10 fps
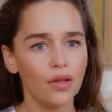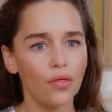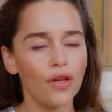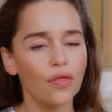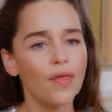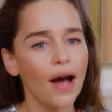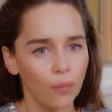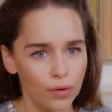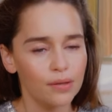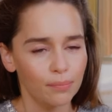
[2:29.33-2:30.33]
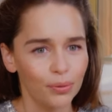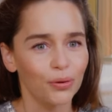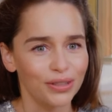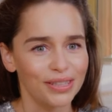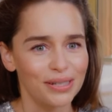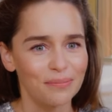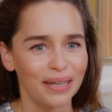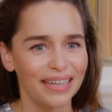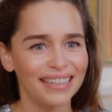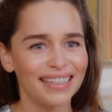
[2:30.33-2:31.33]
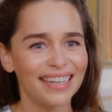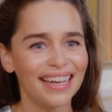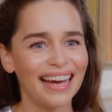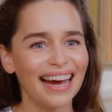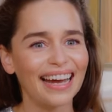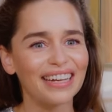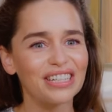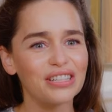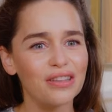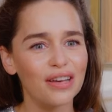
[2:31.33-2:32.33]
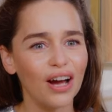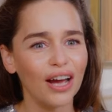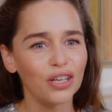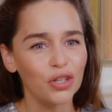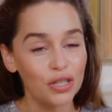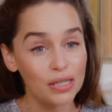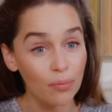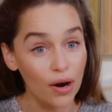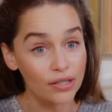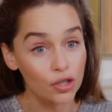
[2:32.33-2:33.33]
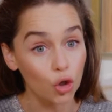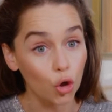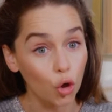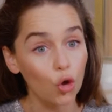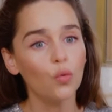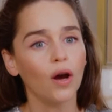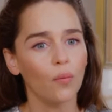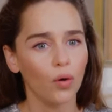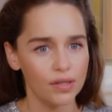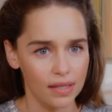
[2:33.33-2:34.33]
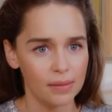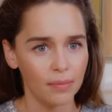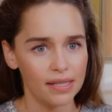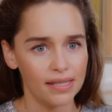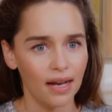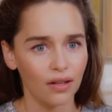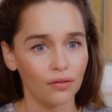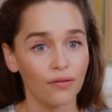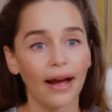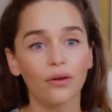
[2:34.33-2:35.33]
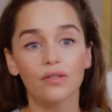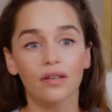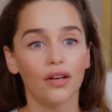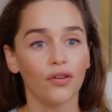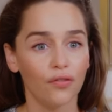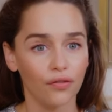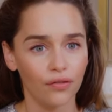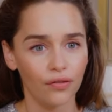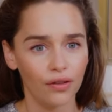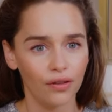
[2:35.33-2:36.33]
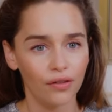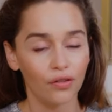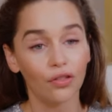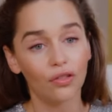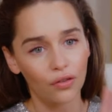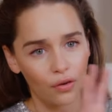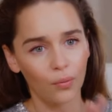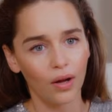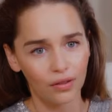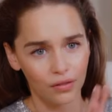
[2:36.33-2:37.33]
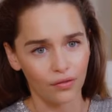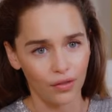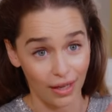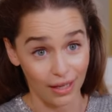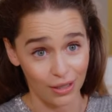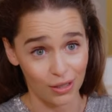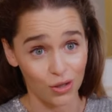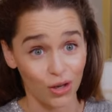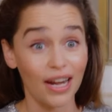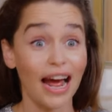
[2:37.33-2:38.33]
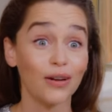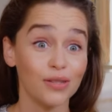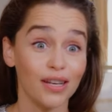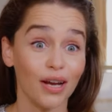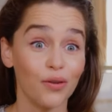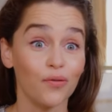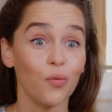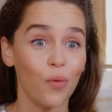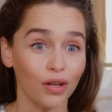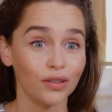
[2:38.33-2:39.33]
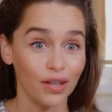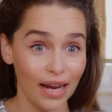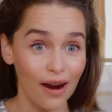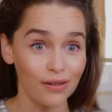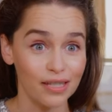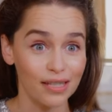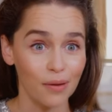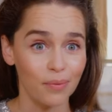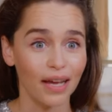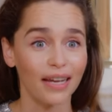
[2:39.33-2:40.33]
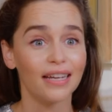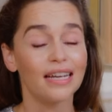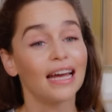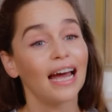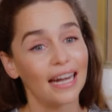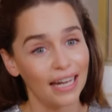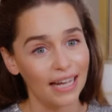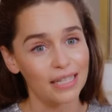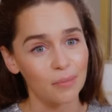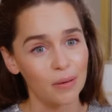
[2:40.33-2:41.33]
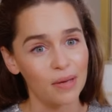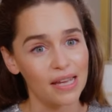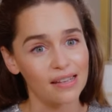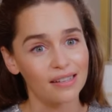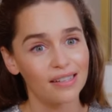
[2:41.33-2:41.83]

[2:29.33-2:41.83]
that that was important to me, and that I could express who I was as myself outside of the world of the industry and outside of the world of the characters that I play, and I get to be me.